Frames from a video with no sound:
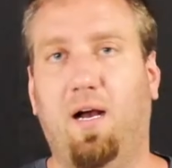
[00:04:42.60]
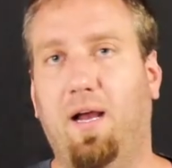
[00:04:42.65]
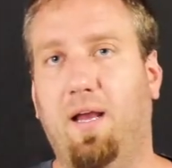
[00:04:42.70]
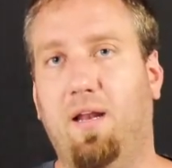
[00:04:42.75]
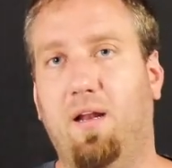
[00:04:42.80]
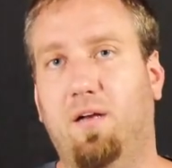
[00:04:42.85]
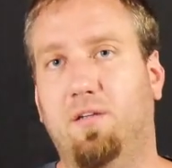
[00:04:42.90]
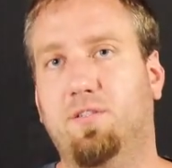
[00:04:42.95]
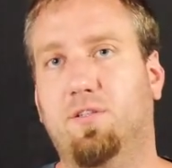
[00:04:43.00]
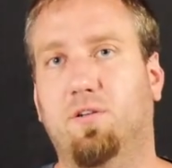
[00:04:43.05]
I had
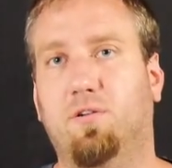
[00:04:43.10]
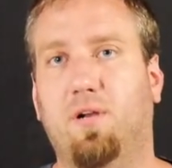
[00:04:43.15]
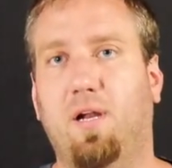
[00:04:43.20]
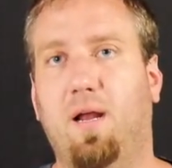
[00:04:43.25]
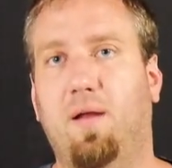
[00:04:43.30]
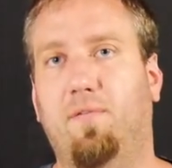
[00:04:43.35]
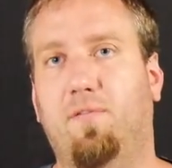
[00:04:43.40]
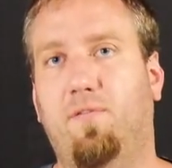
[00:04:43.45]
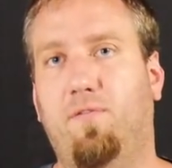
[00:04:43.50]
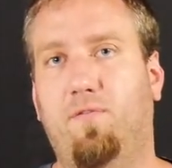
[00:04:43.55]
also
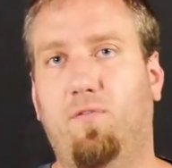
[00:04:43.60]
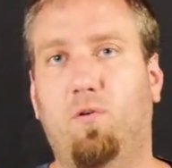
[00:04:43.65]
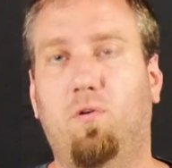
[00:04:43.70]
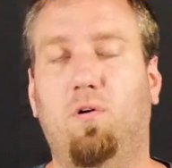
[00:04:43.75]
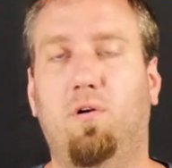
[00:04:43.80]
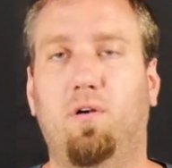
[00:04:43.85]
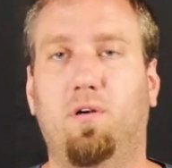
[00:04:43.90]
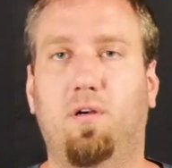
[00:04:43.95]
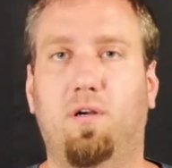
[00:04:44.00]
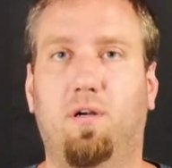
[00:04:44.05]
grabbed
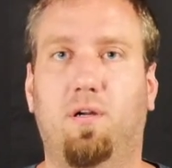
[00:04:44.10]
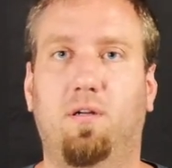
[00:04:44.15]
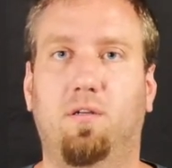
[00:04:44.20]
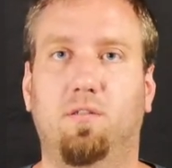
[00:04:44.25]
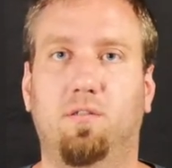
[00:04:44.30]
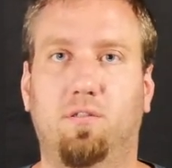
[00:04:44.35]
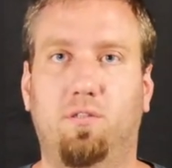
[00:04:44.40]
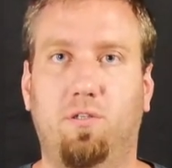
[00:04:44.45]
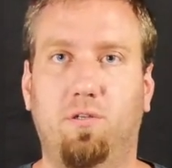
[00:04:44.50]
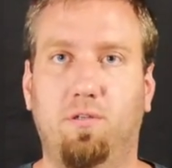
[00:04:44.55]
four
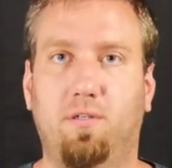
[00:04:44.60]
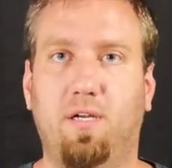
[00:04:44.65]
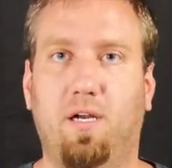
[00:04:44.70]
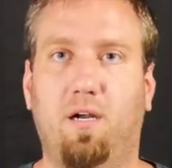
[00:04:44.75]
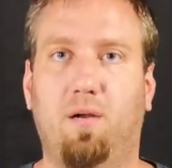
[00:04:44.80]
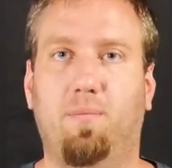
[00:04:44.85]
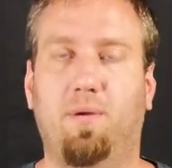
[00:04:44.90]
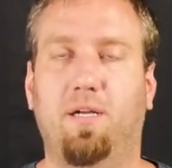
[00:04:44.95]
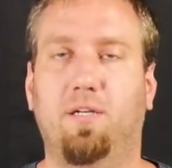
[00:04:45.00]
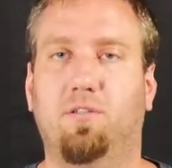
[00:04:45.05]
2
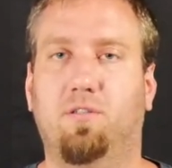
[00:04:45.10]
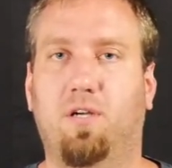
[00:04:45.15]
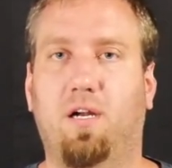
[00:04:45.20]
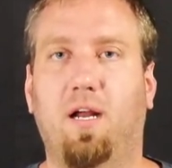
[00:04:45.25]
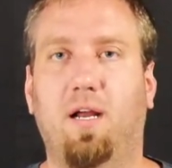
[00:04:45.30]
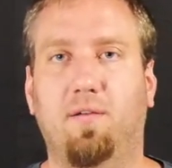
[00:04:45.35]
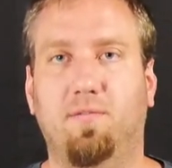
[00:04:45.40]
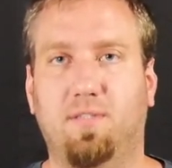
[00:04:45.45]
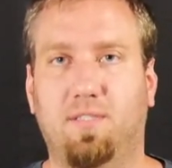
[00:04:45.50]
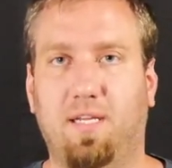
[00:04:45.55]
terabyte
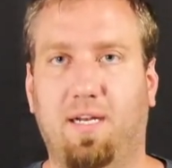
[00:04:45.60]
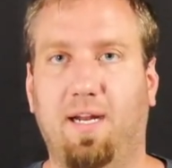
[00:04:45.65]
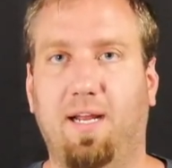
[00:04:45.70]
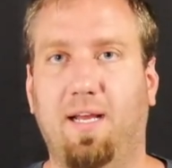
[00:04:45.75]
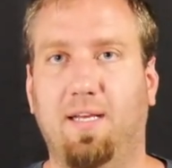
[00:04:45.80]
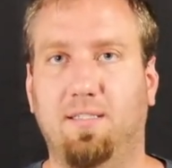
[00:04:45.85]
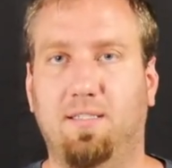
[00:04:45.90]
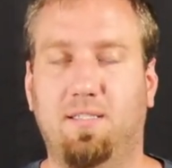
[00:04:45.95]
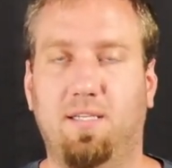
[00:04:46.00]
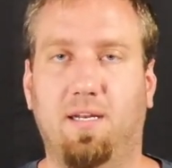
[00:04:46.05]
drives that I
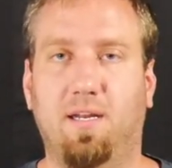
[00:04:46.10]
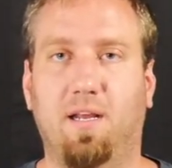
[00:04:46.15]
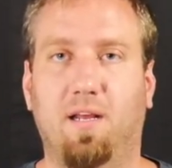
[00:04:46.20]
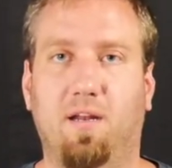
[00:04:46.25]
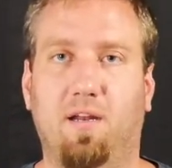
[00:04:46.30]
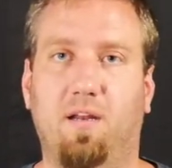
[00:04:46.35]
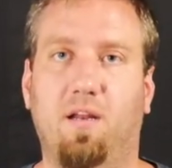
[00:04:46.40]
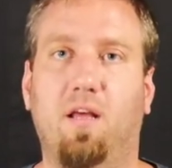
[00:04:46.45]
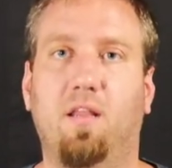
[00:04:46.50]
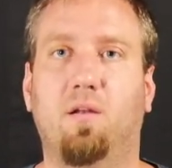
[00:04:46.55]
had sitting in
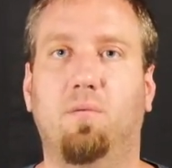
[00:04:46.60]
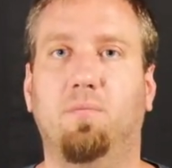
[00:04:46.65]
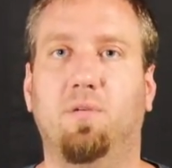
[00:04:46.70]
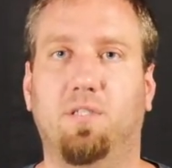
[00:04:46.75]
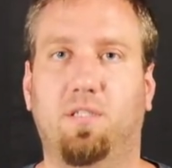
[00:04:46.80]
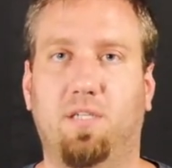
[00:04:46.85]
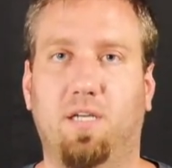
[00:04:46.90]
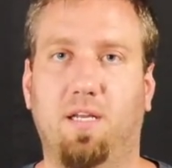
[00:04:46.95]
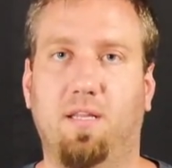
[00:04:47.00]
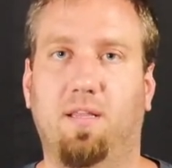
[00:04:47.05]
another
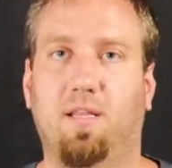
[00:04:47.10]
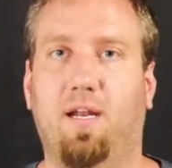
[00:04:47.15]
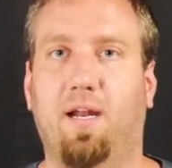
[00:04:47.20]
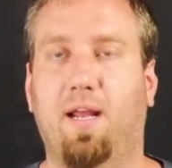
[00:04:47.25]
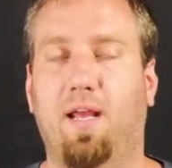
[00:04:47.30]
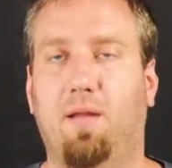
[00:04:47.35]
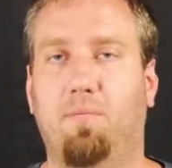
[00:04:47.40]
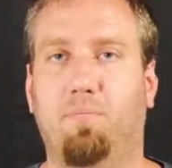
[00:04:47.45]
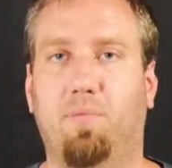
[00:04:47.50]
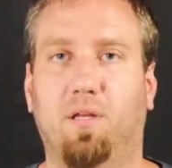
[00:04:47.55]
machine that I
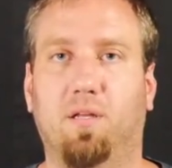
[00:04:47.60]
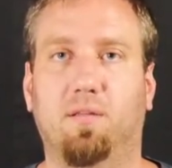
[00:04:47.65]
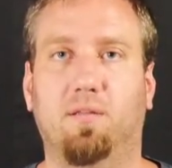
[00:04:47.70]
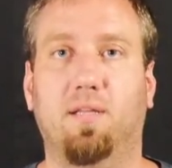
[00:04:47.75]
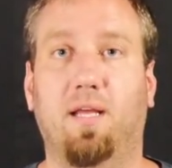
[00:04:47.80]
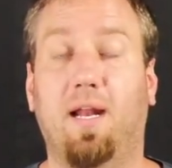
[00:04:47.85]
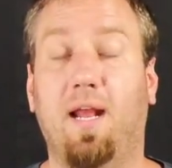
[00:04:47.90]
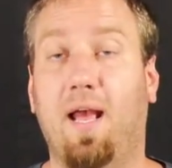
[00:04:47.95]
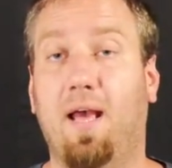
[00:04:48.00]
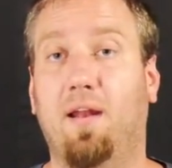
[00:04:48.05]
had built
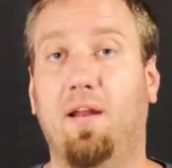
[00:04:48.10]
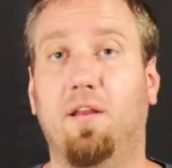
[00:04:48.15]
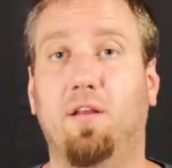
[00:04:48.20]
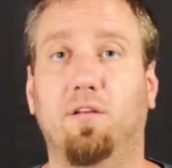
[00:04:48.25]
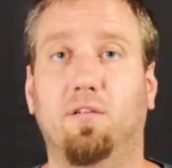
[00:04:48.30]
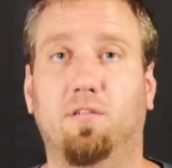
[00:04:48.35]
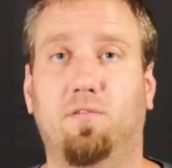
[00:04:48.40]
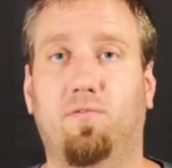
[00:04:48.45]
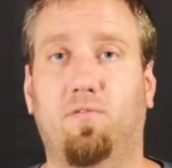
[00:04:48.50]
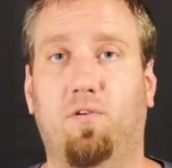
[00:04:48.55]
that I hadn't
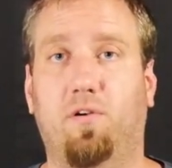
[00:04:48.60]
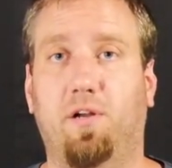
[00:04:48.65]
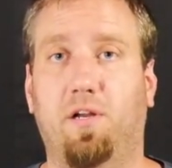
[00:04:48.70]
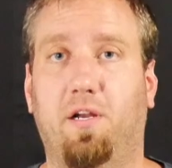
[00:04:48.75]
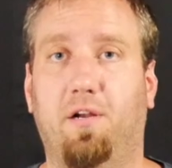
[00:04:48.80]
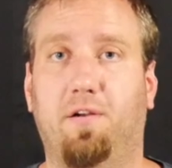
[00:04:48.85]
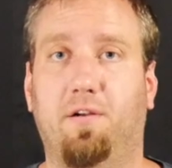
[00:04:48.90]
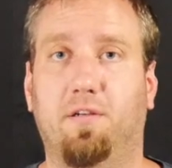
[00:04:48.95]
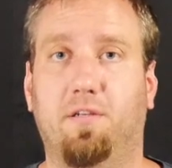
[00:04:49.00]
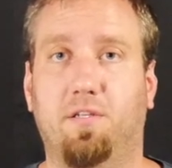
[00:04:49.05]
used for a
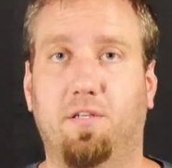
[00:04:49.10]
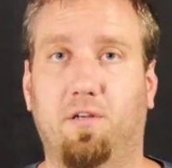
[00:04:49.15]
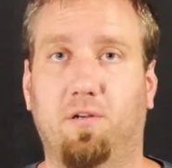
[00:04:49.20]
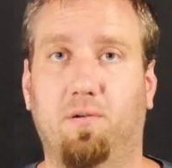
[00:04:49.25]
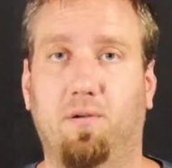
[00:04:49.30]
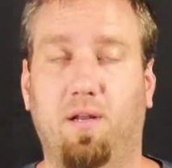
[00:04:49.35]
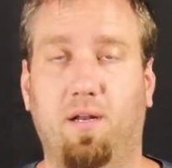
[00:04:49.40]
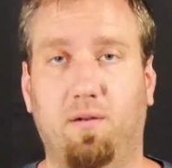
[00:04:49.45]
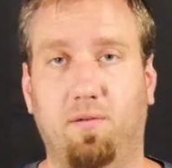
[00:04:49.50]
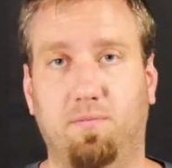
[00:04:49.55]
year or
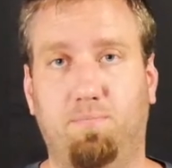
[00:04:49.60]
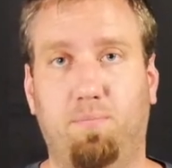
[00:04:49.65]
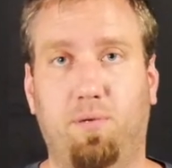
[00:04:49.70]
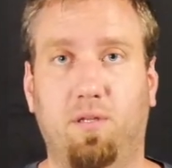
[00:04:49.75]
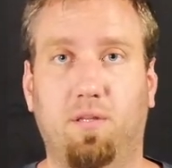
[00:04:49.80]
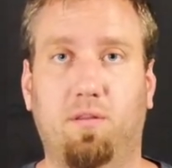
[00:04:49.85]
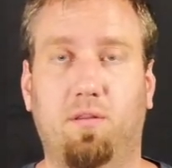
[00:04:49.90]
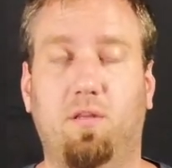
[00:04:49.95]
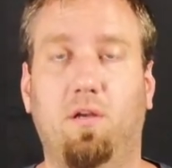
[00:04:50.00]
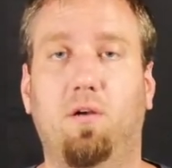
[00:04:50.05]
two, and I would
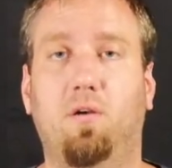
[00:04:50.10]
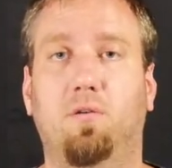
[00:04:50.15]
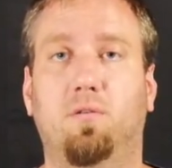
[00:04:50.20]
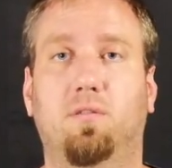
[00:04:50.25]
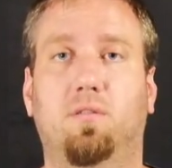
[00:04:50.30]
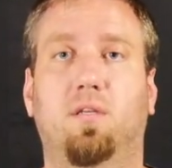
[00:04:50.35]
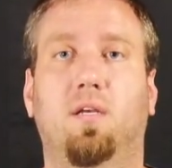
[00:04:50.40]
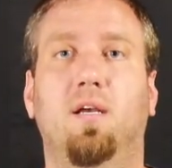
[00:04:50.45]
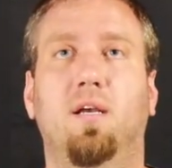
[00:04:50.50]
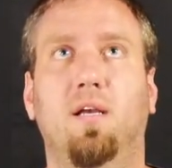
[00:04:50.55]
put
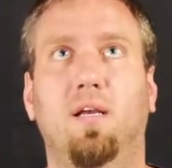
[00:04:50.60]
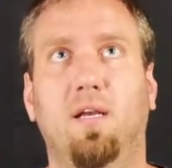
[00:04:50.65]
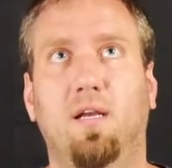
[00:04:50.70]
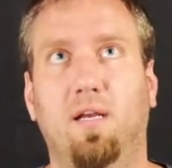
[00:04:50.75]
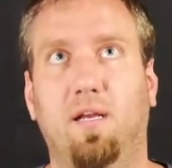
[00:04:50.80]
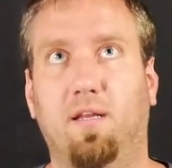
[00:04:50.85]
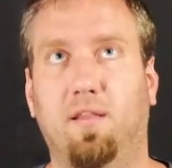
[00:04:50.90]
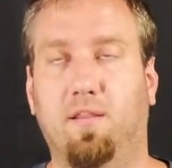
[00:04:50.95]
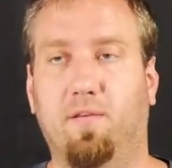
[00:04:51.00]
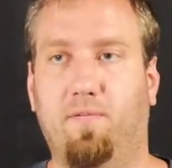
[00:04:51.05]
those
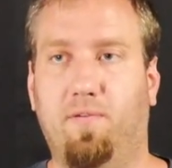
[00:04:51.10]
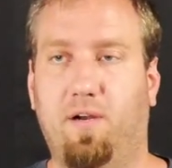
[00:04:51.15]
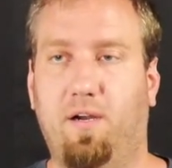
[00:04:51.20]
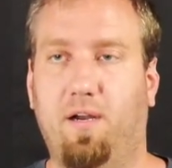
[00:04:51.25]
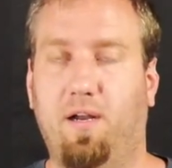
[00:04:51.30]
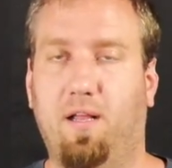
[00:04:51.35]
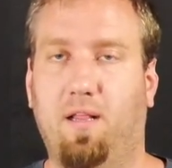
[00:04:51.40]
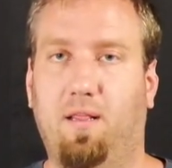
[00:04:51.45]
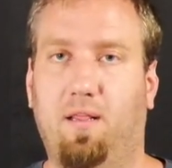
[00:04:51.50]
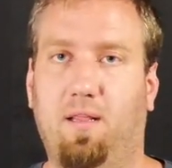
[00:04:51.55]
in the
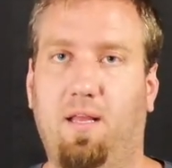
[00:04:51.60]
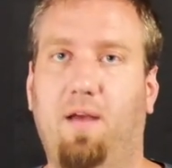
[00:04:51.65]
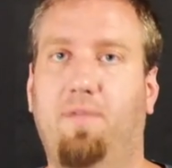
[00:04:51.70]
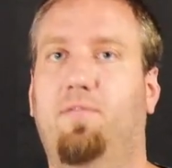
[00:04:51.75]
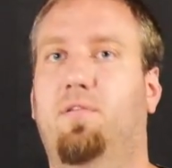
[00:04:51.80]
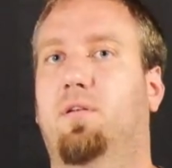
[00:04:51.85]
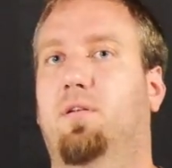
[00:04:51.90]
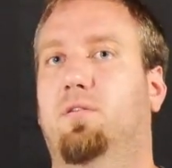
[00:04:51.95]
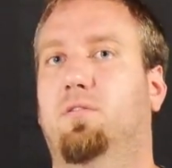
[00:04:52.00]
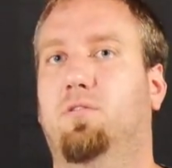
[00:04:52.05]
very
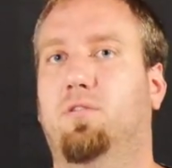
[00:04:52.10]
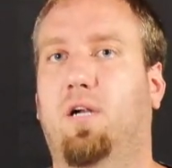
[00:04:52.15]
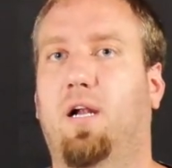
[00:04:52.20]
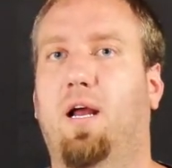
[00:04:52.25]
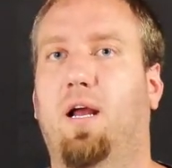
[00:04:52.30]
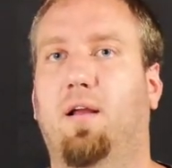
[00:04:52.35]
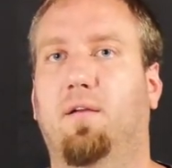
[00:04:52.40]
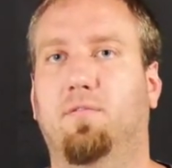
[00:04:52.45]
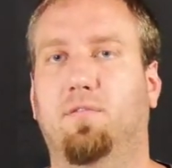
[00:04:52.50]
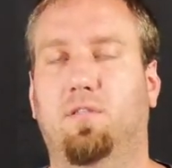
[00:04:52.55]
left
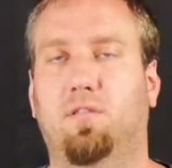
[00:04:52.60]
drives.